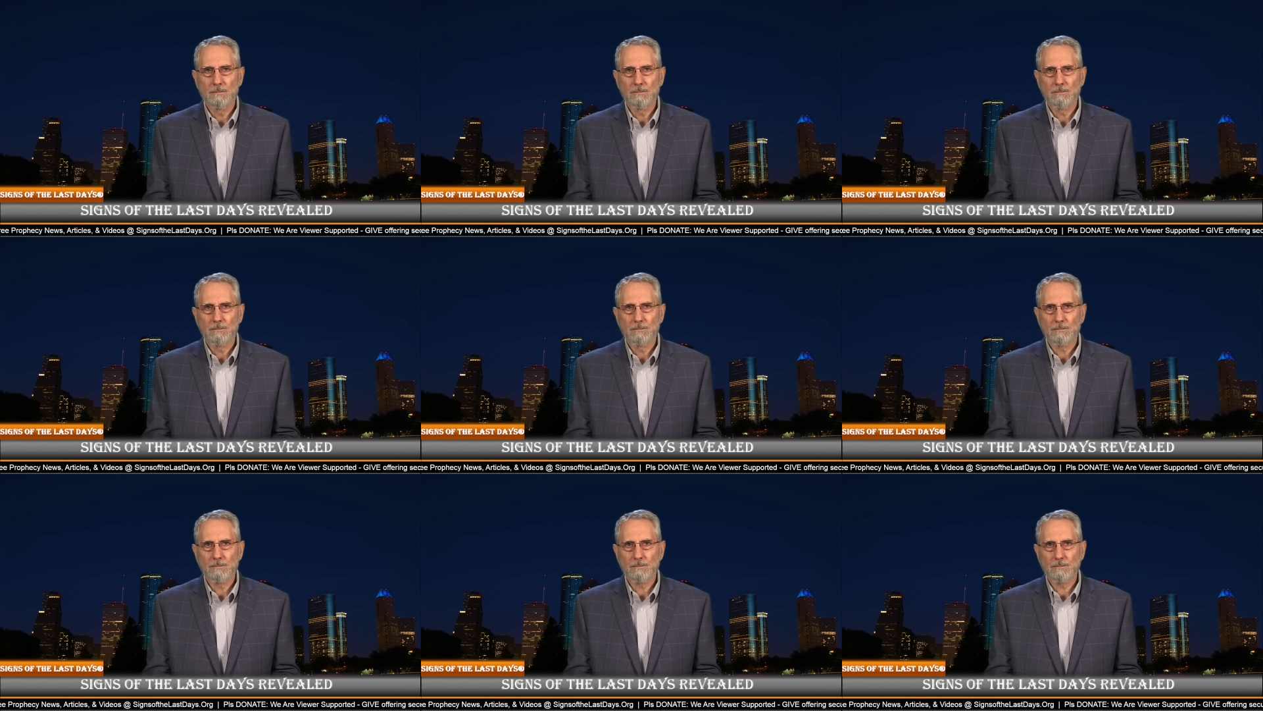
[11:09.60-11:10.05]

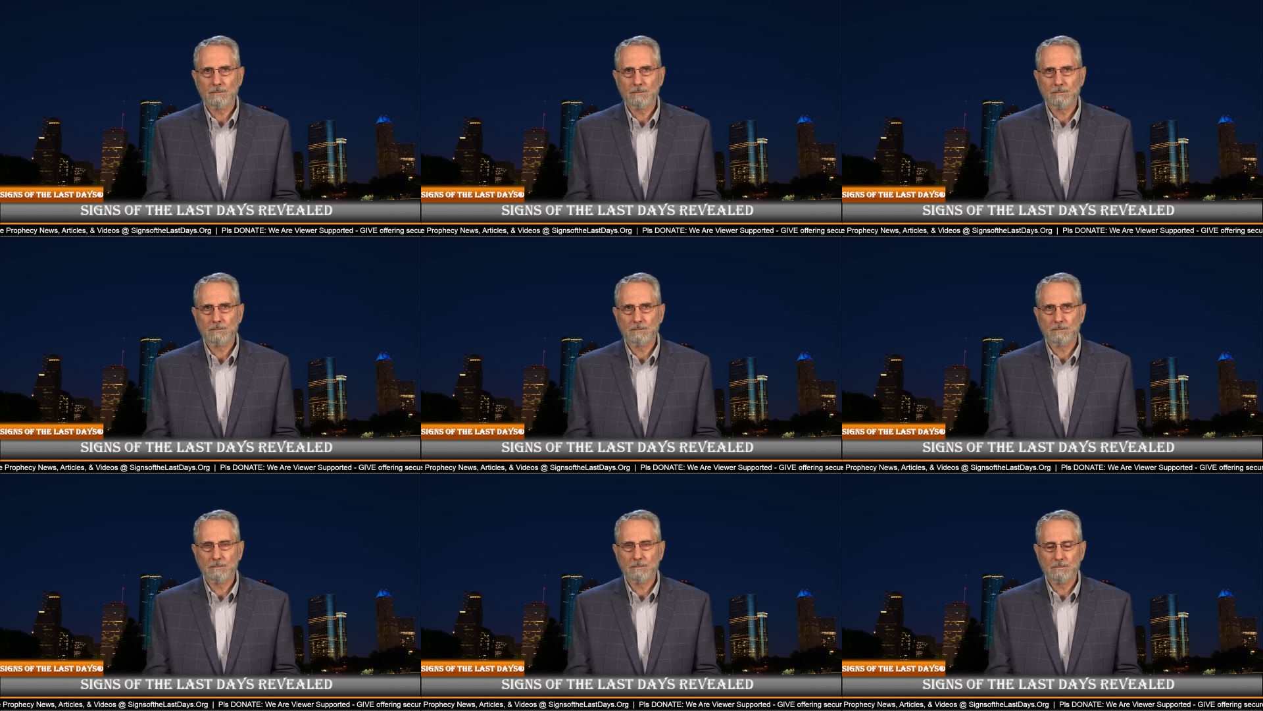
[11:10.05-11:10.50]

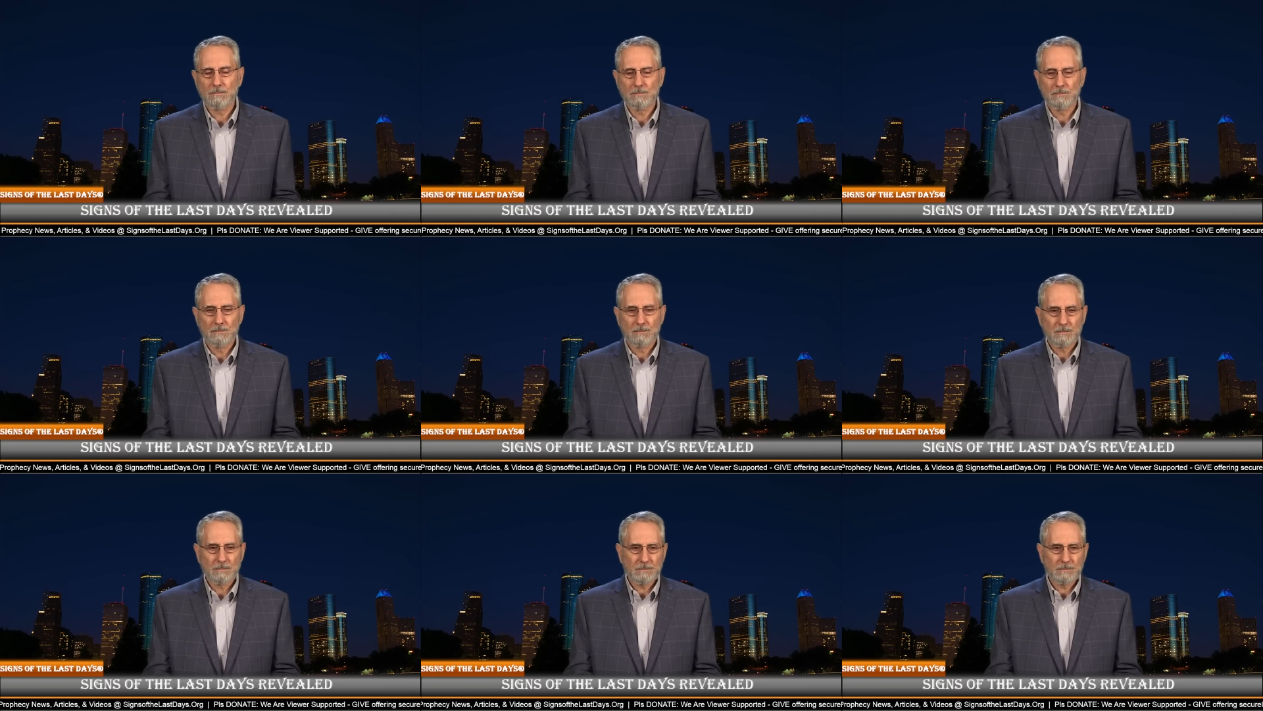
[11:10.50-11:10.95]

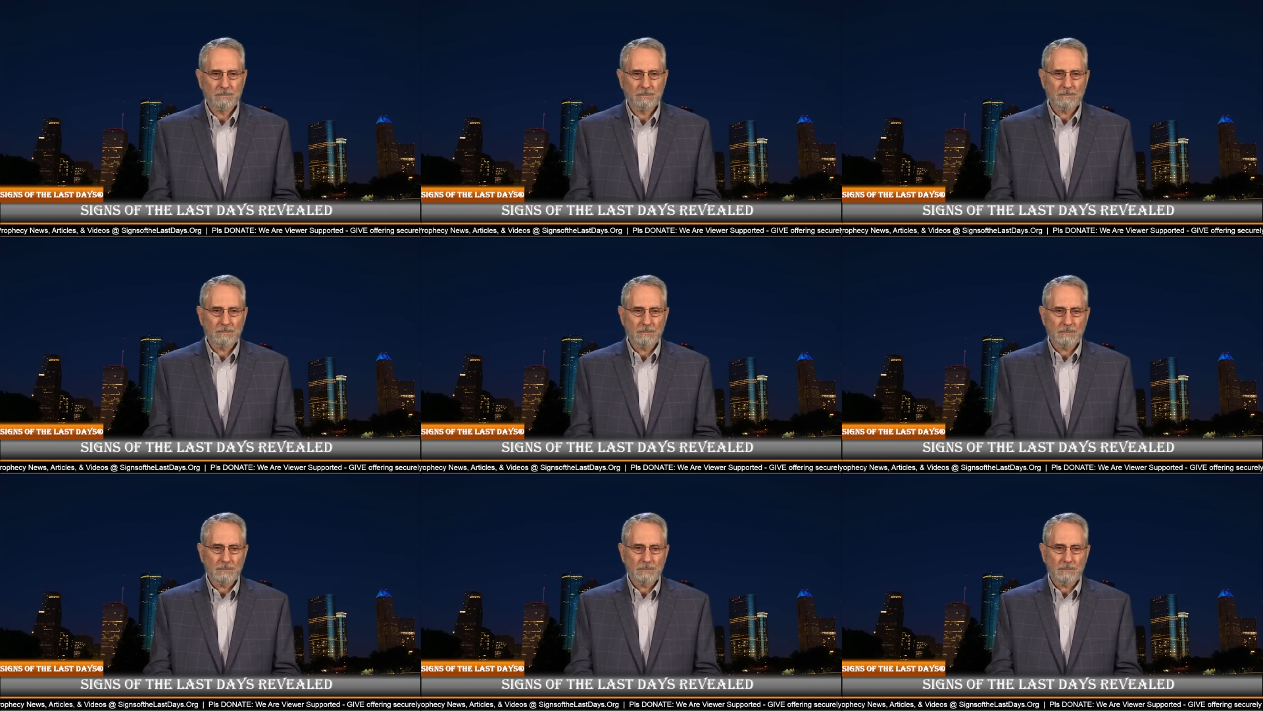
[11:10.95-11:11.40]
No one is speaking in this clip.